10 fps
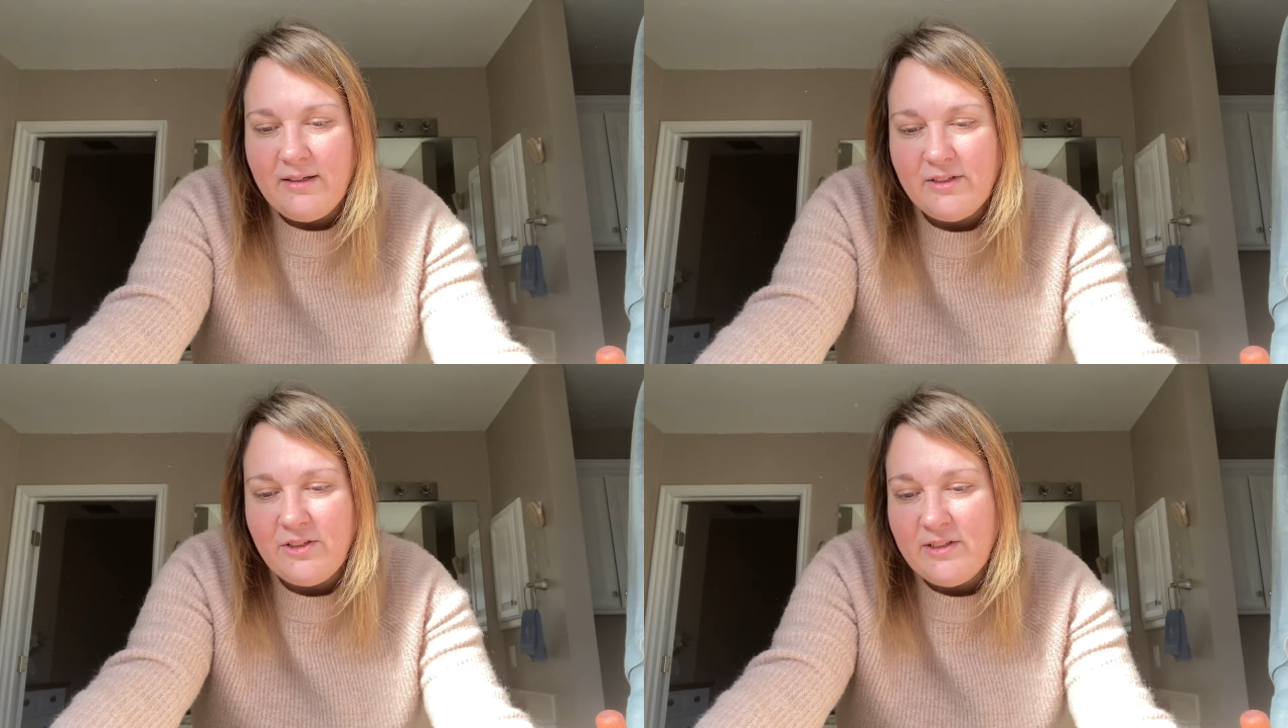
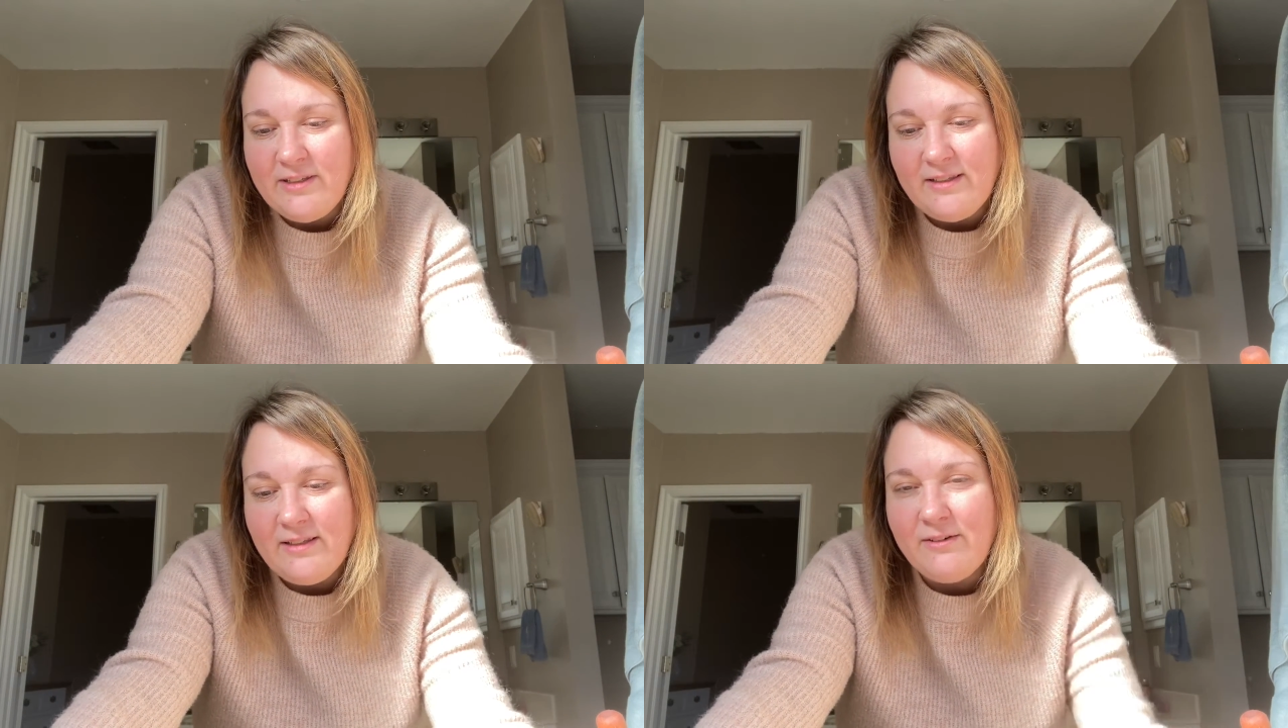
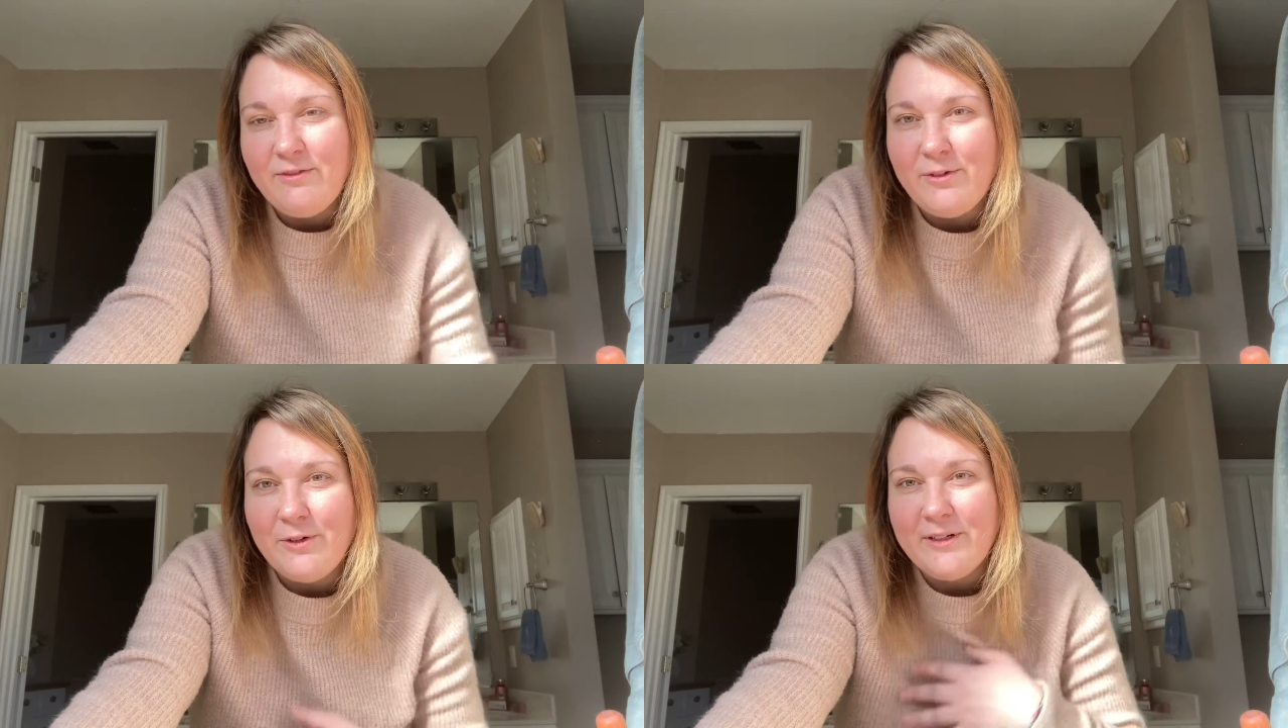Just
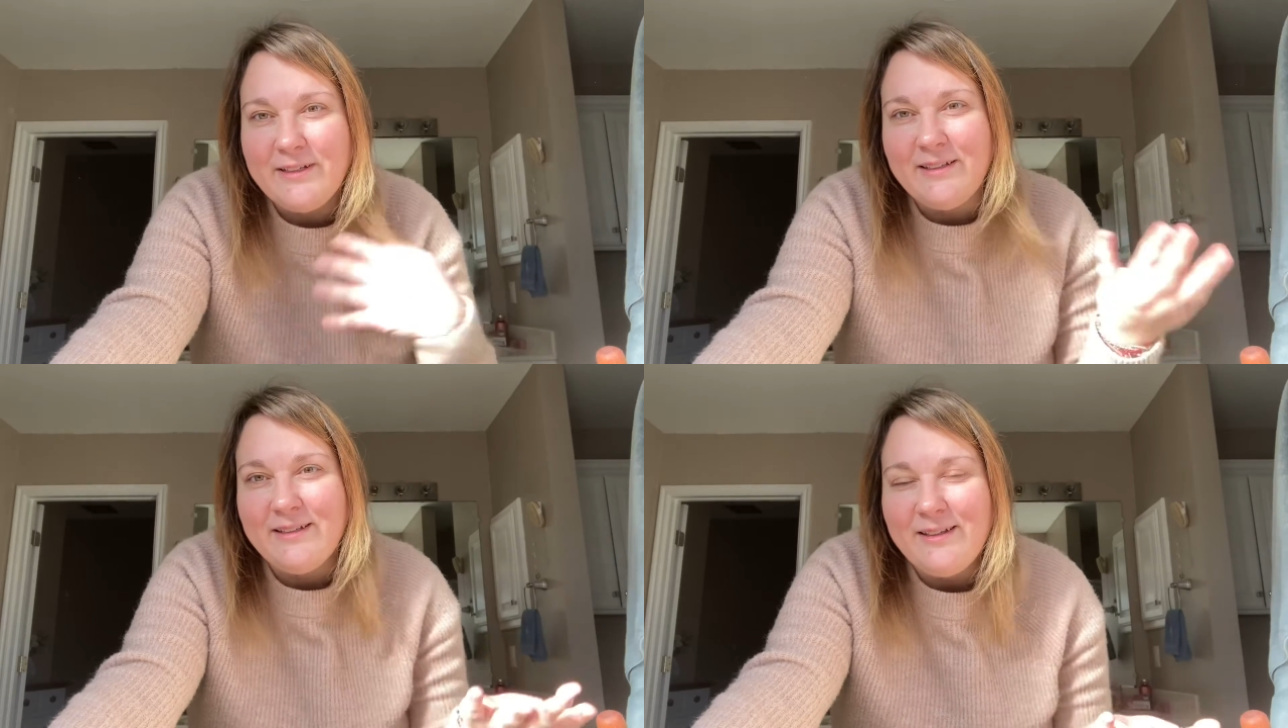of
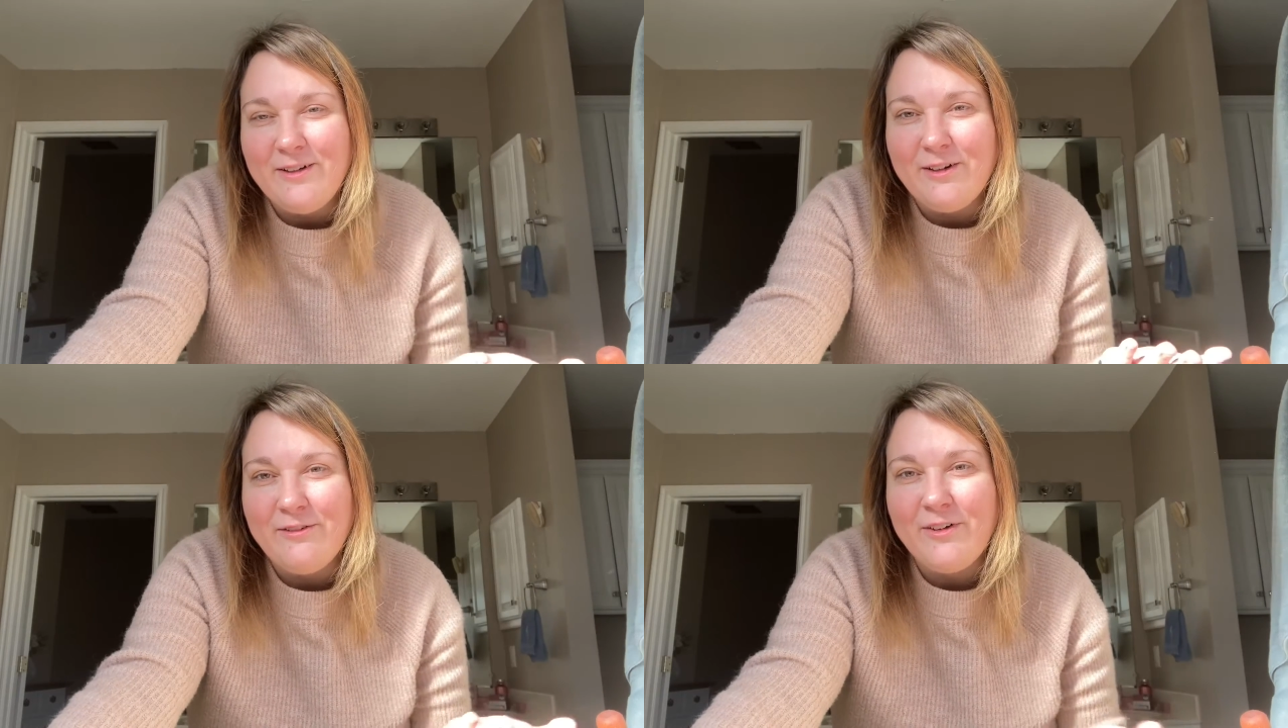course a
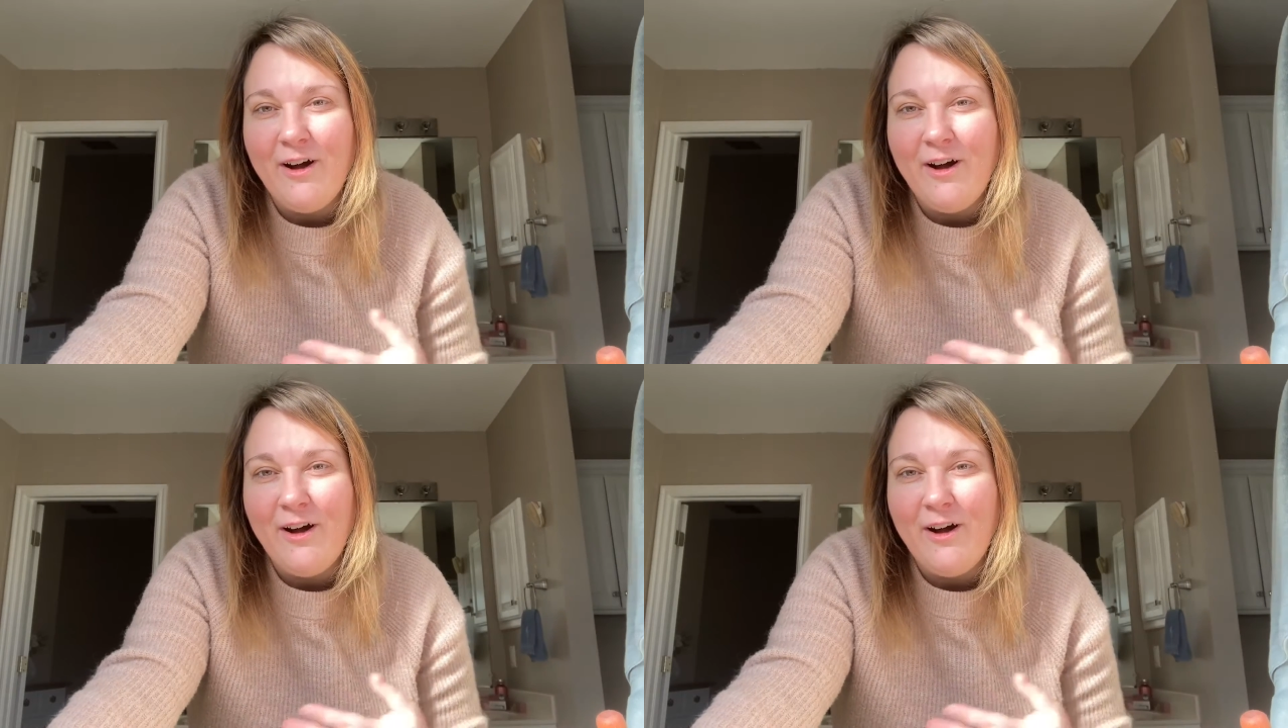lot of